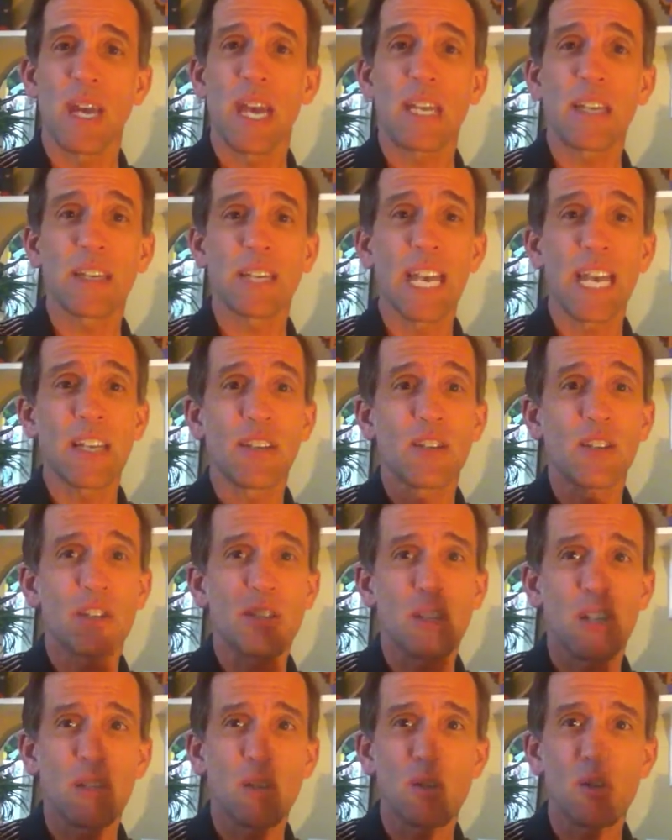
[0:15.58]
And again,
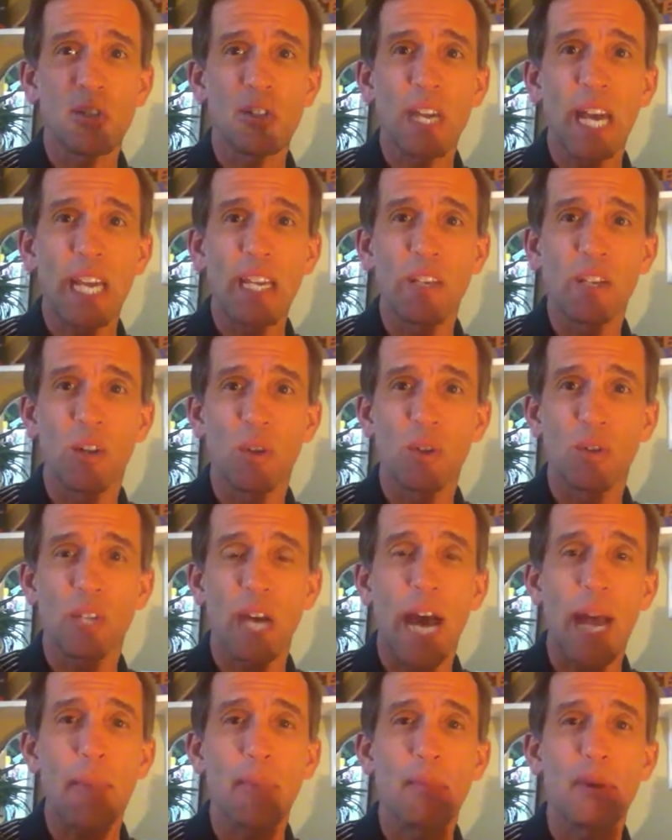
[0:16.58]
just a little side note,
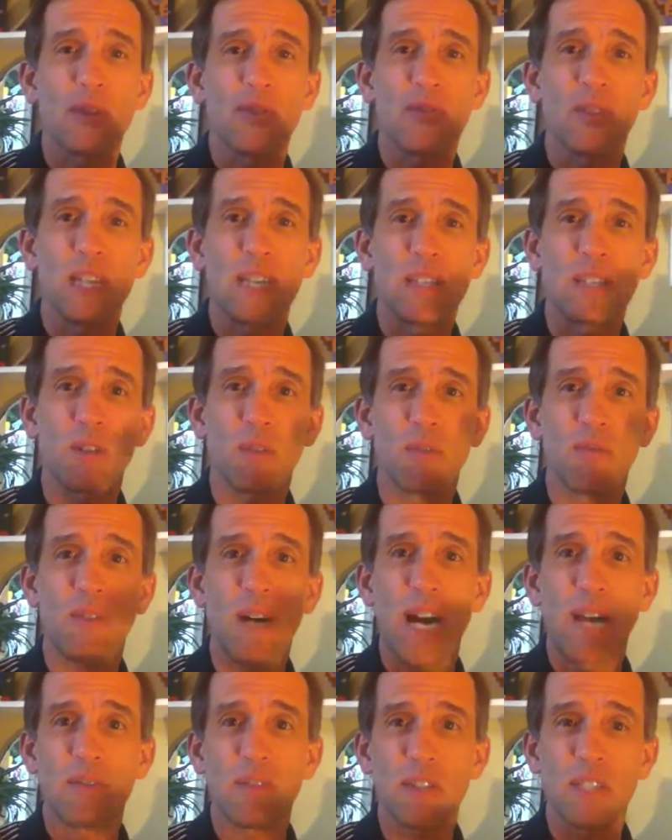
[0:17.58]
I put these little
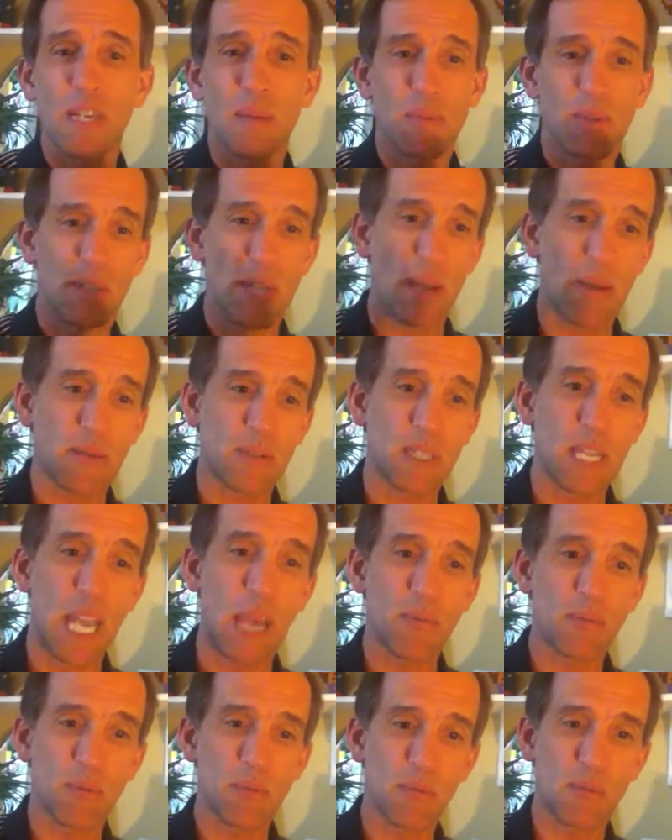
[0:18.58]
five steps,
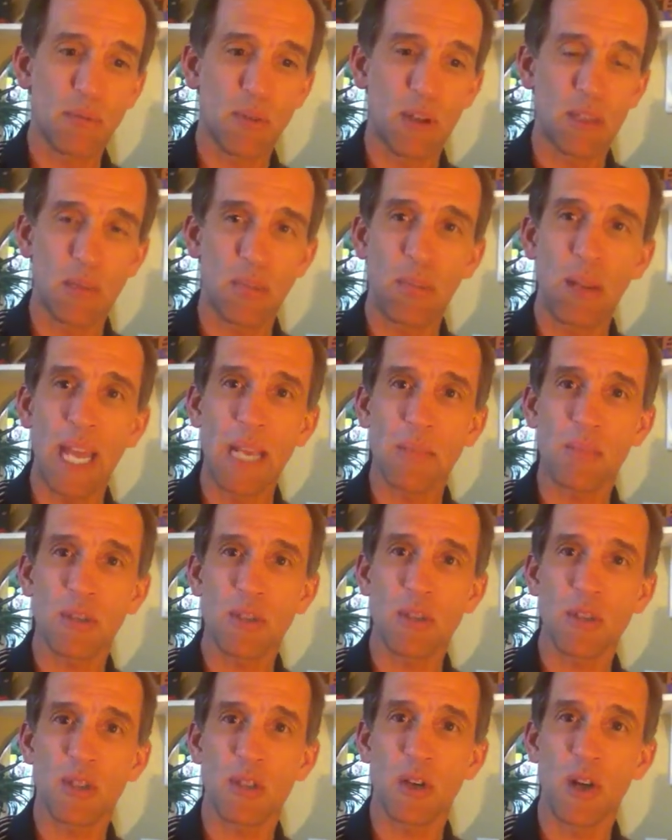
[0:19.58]
taped them on the blank
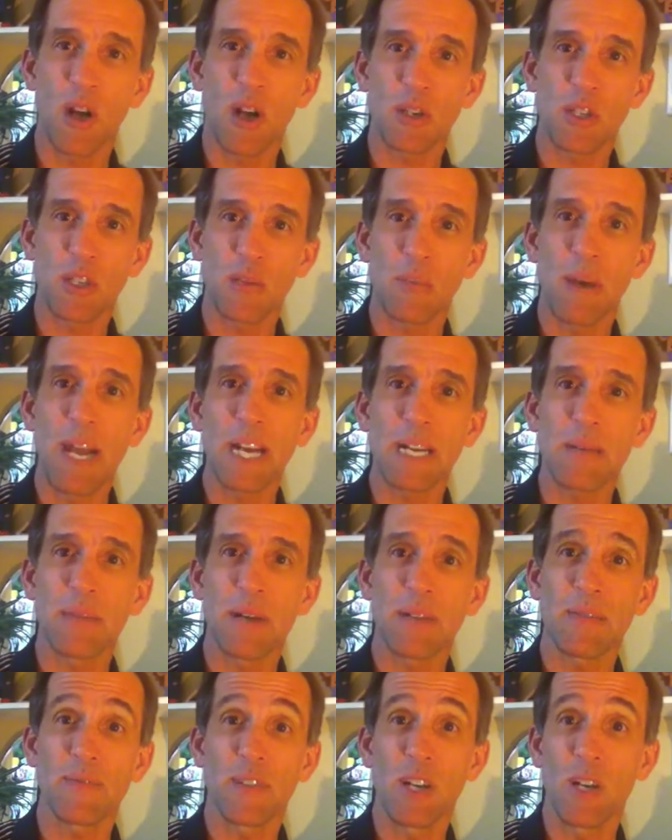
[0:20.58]
business card to the back of
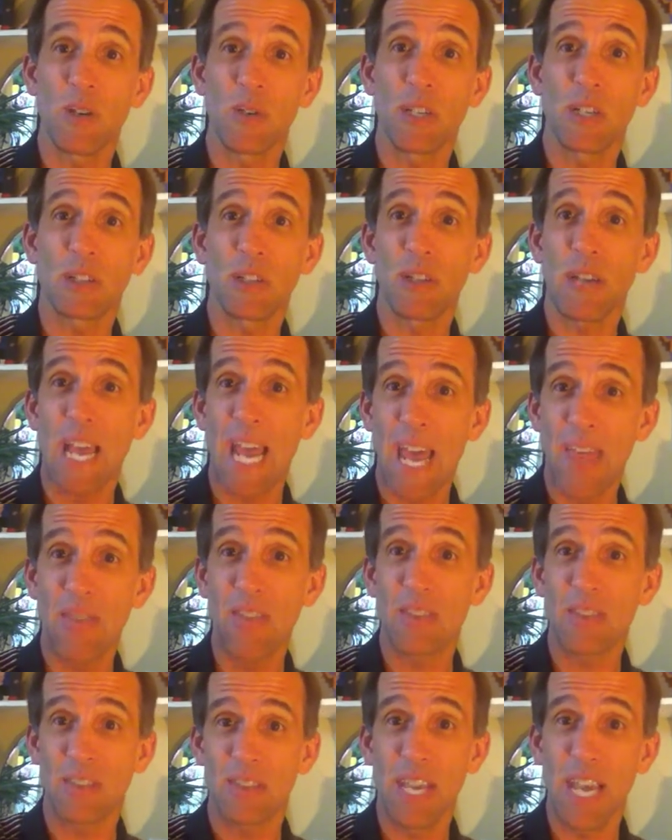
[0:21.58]
my phone until I had
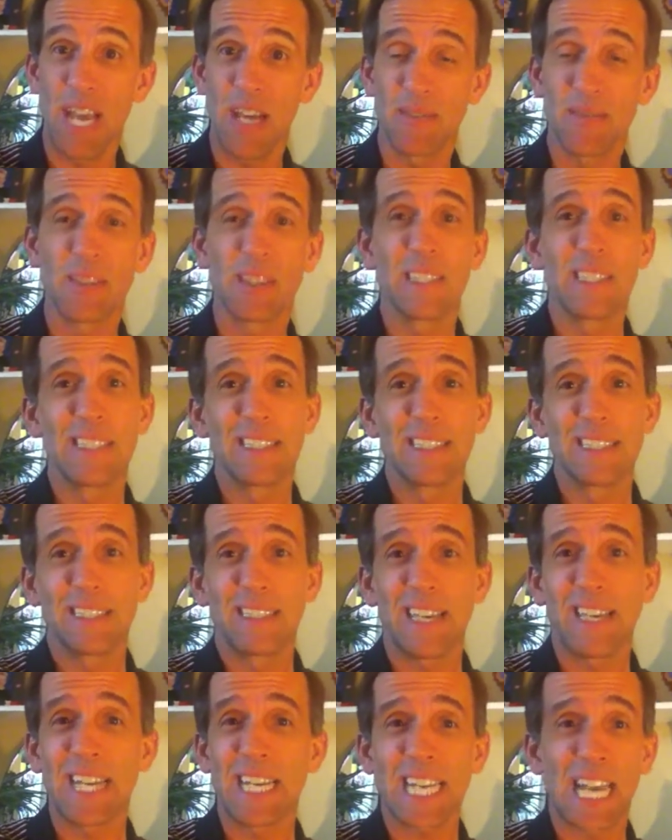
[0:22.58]
this down.
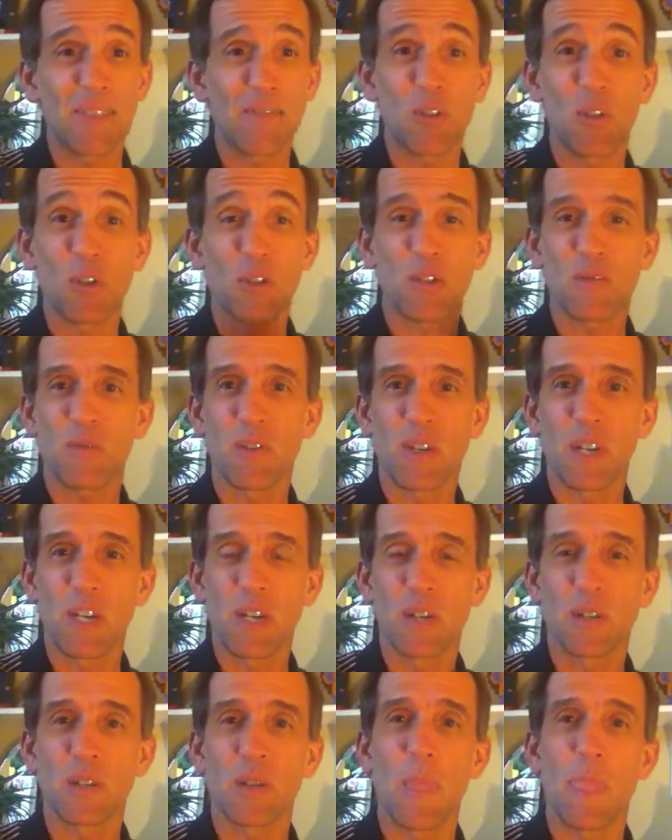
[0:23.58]
And like I've used it for
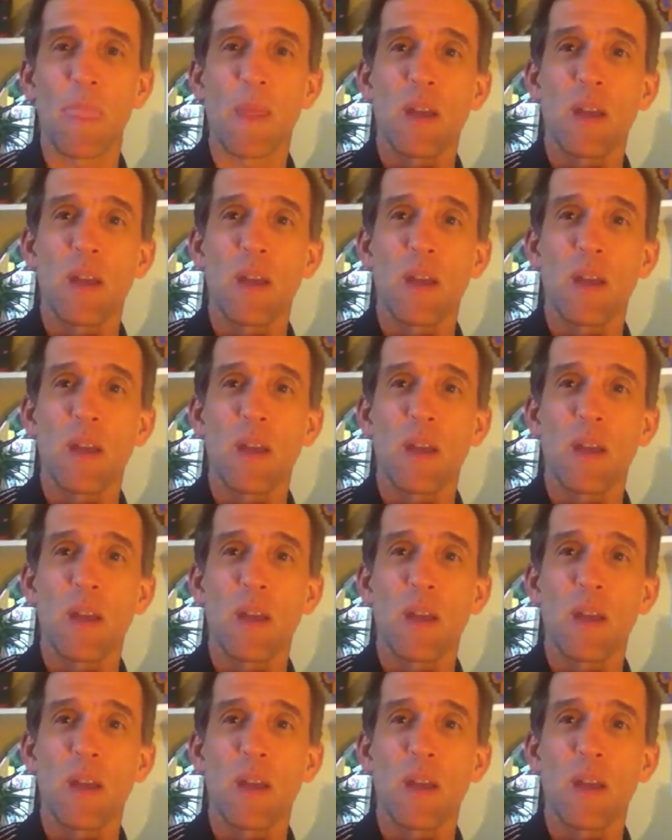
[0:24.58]
years.